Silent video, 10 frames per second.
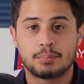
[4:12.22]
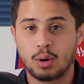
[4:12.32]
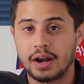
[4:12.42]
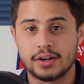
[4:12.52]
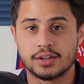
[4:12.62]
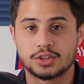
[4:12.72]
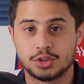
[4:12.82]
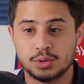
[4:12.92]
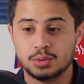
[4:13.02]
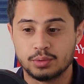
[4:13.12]
prior
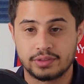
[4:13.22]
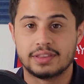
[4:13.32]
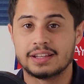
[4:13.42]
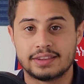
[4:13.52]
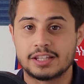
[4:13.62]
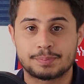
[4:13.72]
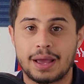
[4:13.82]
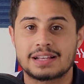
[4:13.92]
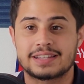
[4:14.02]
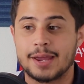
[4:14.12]
to th- this
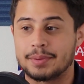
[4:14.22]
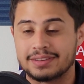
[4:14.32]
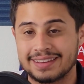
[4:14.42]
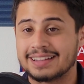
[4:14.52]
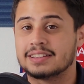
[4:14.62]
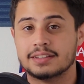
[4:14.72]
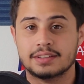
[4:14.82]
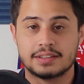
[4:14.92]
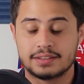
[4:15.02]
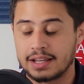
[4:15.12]
past game and led the
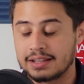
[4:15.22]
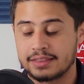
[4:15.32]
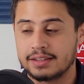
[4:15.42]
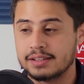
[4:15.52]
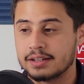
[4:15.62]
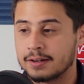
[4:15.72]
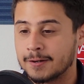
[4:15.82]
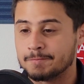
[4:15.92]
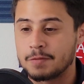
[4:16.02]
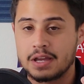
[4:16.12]
led the
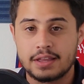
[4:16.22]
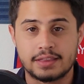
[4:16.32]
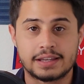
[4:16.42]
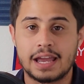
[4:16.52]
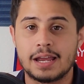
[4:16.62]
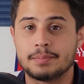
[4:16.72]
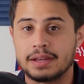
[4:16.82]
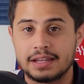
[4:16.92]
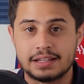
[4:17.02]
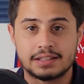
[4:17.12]
um, the game
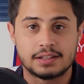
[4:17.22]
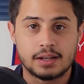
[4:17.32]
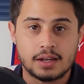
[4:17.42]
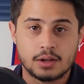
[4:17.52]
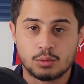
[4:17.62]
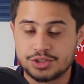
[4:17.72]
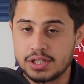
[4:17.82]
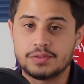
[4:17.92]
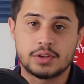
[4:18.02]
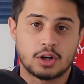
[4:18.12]
in
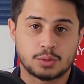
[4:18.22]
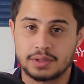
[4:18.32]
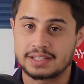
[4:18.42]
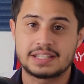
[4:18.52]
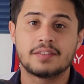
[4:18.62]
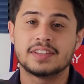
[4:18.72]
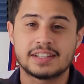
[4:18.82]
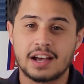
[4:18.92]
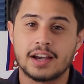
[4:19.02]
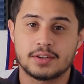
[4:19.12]
receiving yards with like
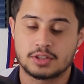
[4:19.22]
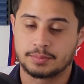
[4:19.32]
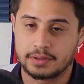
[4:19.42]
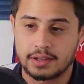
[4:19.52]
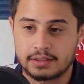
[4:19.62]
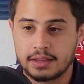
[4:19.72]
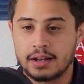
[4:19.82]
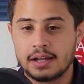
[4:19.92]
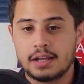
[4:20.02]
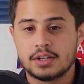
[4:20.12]
79 or something like
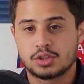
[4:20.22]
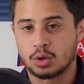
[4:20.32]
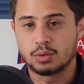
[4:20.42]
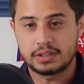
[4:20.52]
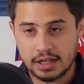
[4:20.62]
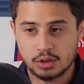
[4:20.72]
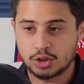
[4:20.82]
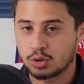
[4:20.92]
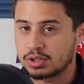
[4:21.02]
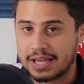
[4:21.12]
that. So Daniel
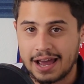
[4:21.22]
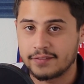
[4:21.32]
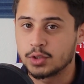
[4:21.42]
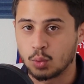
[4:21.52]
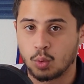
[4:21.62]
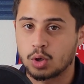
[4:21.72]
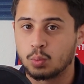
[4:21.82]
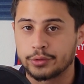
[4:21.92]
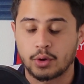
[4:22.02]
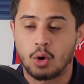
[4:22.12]
Jones is having to
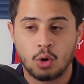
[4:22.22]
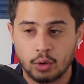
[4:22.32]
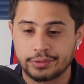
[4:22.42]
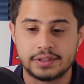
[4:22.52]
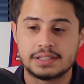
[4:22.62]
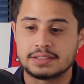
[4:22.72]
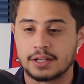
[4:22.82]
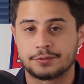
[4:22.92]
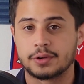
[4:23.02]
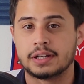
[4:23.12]
work with all these
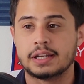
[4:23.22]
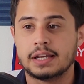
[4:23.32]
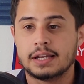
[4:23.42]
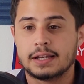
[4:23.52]
different